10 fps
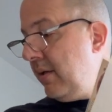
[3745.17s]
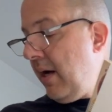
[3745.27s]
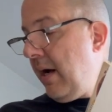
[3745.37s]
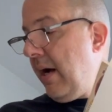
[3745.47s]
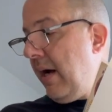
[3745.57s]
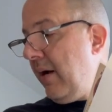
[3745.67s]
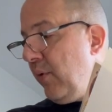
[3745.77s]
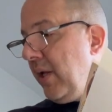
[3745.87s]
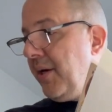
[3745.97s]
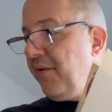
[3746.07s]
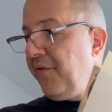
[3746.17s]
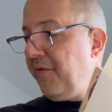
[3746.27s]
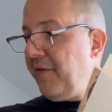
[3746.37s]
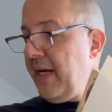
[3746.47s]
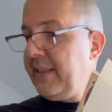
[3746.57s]
well, I know for a
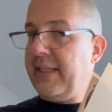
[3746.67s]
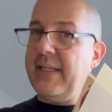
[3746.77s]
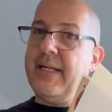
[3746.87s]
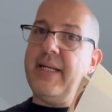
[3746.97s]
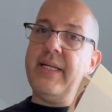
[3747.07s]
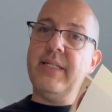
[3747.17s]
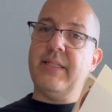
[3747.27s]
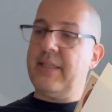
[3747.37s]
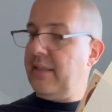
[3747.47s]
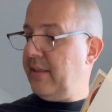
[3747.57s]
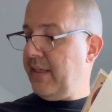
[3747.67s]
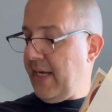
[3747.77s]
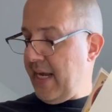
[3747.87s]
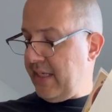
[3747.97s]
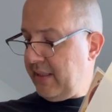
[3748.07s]
fact that it
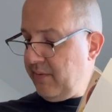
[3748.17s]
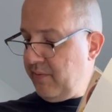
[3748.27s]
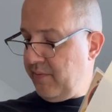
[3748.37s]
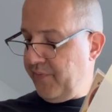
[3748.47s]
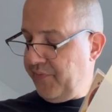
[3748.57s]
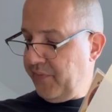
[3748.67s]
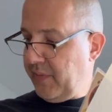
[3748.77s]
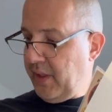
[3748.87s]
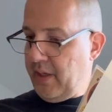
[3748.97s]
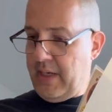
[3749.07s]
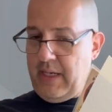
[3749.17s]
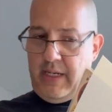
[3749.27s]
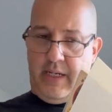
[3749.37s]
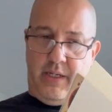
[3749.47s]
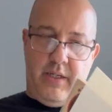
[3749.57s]
has some
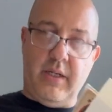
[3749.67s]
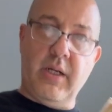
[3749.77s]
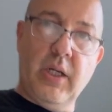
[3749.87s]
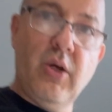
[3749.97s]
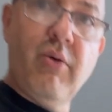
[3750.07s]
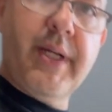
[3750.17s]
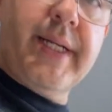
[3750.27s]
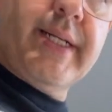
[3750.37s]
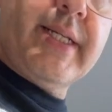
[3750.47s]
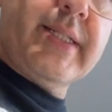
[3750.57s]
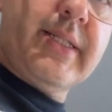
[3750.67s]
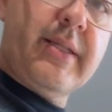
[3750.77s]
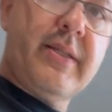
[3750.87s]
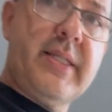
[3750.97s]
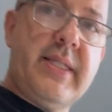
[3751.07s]
glue in it because
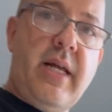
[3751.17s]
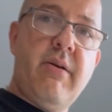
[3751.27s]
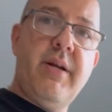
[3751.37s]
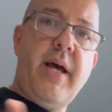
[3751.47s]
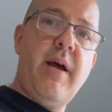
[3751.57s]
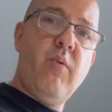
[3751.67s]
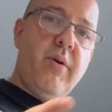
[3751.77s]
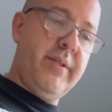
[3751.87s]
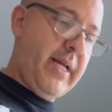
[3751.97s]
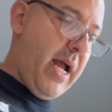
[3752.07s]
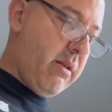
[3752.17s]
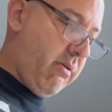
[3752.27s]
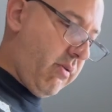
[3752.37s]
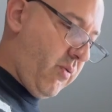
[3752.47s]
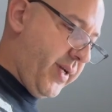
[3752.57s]
the seller and I were in
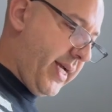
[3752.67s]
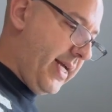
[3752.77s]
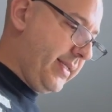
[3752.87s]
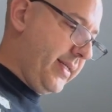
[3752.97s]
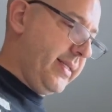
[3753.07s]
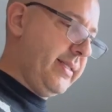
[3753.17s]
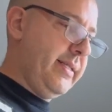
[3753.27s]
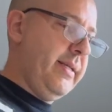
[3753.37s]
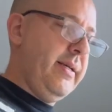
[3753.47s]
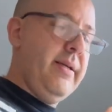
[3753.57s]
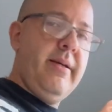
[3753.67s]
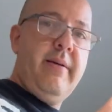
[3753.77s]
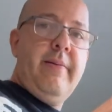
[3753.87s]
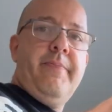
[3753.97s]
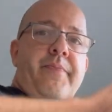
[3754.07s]
dialogue when we got this.
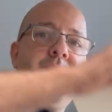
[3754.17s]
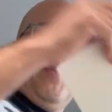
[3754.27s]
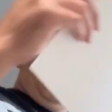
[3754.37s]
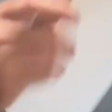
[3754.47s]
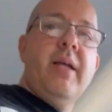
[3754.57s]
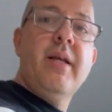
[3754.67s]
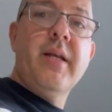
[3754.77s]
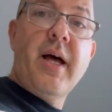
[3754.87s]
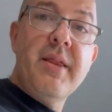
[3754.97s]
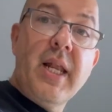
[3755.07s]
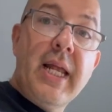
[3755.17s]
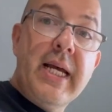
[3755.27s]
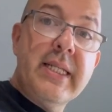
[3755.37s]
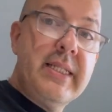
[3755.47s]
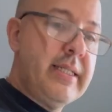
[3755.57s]

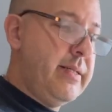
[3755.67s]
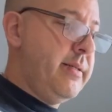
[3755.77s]
Nonetheless,